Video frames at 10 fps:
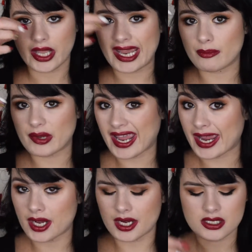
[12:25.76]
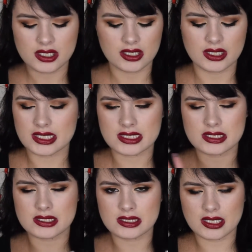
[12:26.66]
hair by hair.
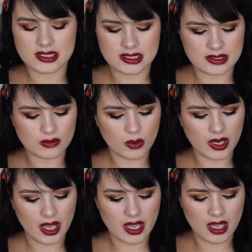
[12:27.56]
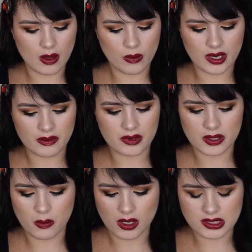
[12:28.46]
That's what I
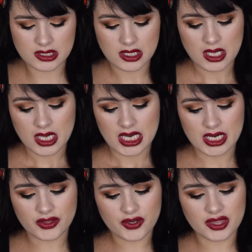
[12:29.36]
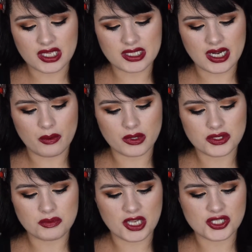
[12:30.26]
really want. Another thing that I want
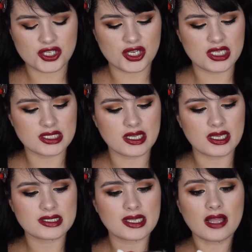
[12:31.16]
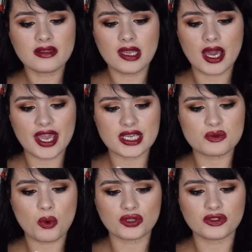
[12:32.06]
to mention is the
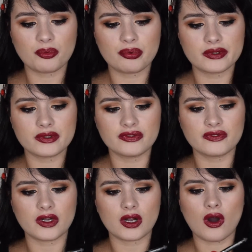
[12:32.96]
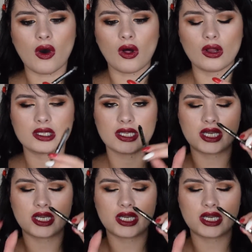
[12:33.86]
Scandalized Waterproof Kohl